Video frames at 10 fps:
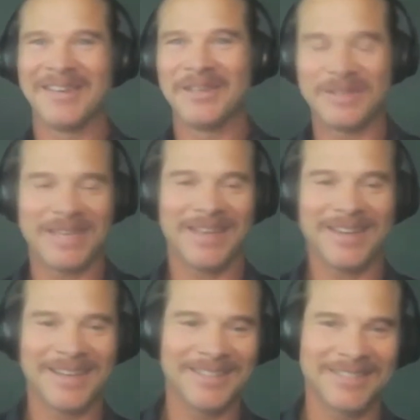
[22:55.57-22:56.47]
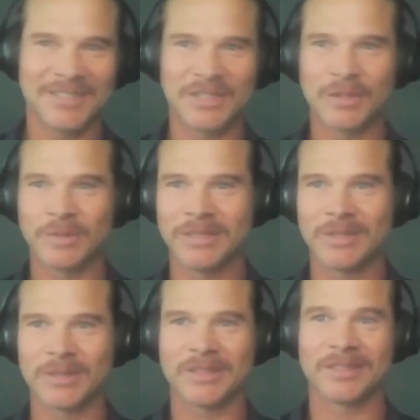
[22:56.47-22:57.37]
You can't hire additional
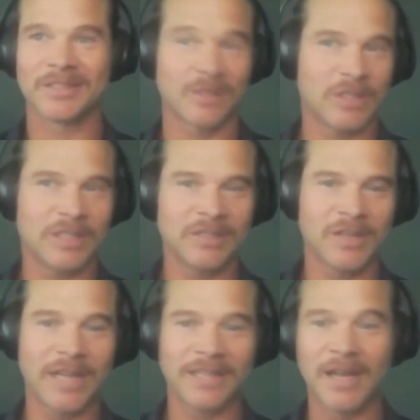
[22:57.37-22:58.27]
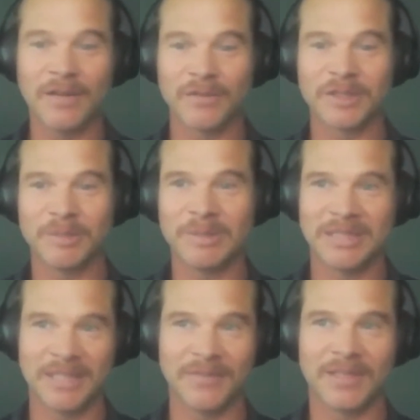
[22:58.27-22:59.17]
resources or contract out for
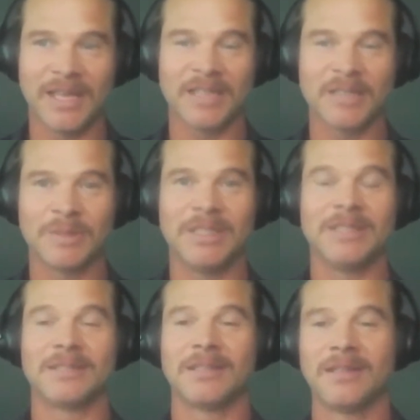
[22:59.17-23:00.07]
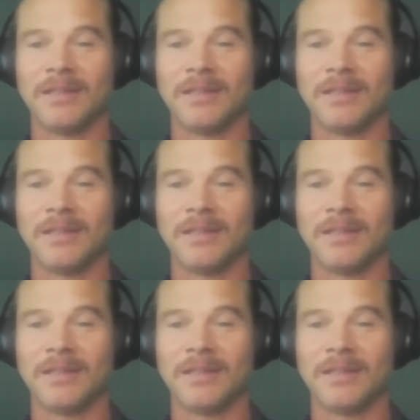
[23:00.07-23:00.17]
specific expertise.